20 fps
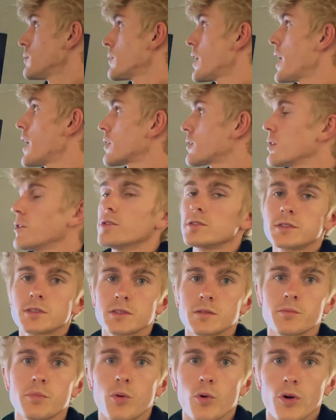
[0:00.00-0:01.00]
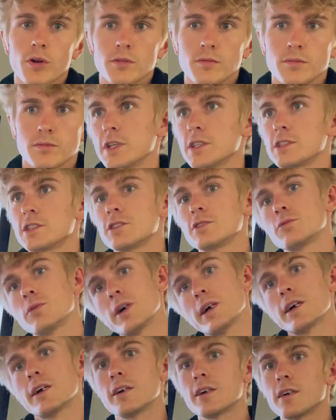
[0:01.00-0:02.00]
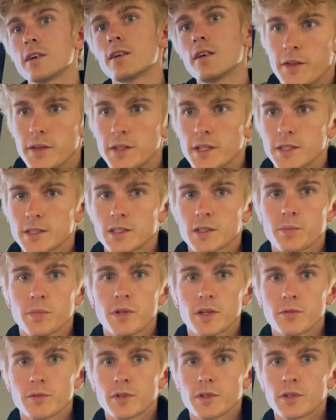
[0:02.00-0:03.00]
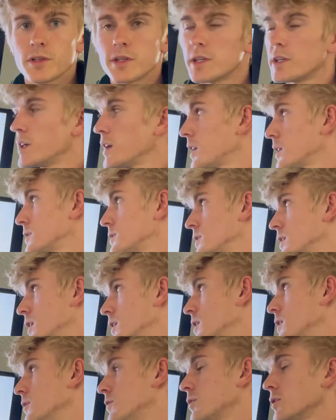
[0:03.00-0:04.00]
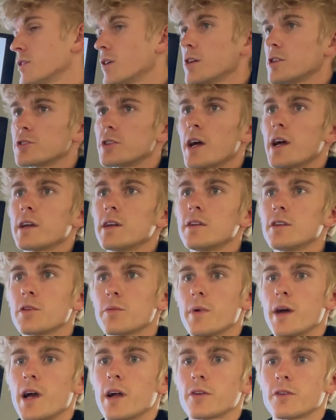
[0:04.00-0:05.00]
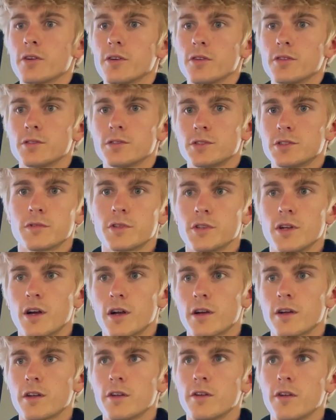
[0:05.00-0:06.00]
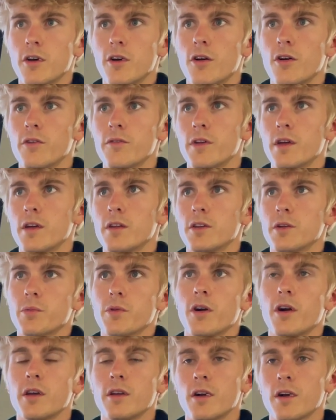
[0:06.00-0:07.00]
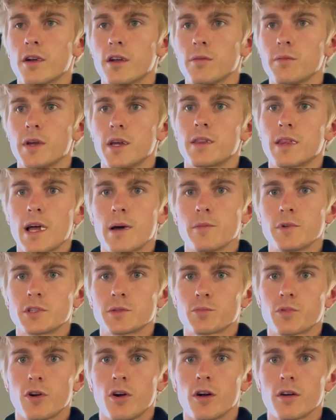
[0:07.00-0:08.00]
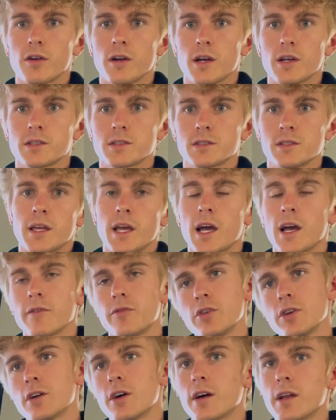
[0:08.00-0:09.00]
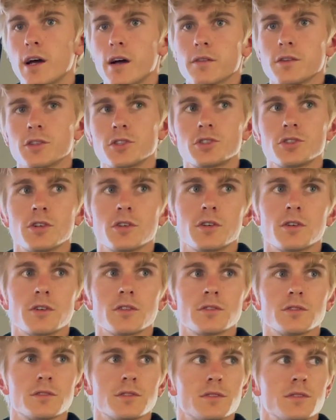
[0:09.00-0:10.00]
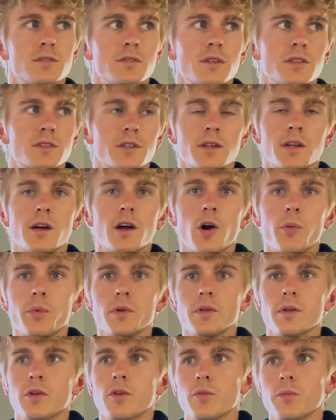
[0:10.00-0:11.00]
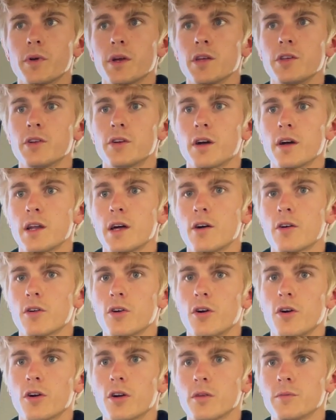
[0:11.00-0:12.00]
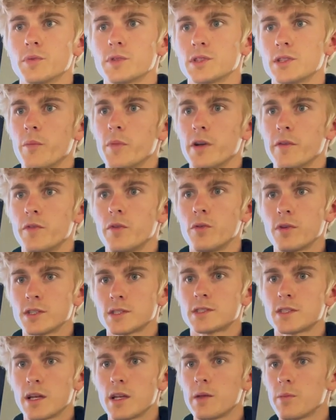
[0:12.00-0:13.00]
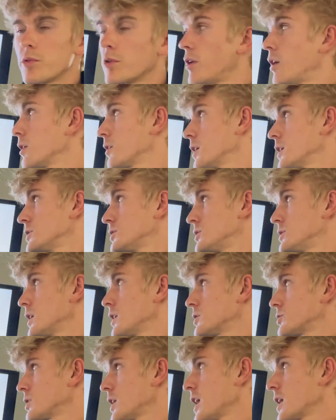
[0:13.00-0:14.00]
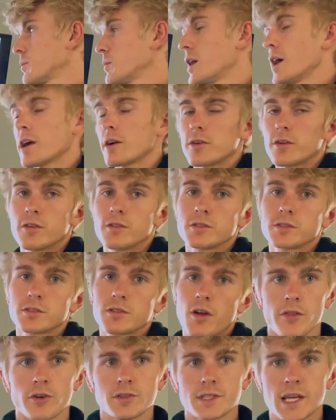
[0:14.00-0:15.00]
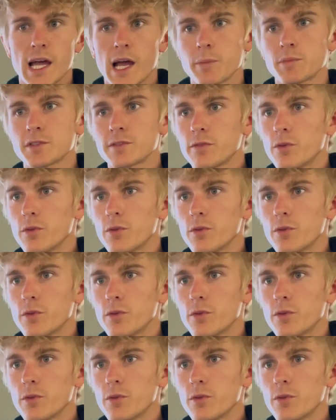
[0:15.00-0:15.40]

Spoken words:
macros is important. This is where the discipline really kicks in. If you're not tracking your macros, you're not gonna know, and then you're probably not gonna make that much progress. Yeah, if you cut out the sugars, it's gonna help a little bit. You cut out carbs, but if you want steady progress, you gotta track macros. There's apps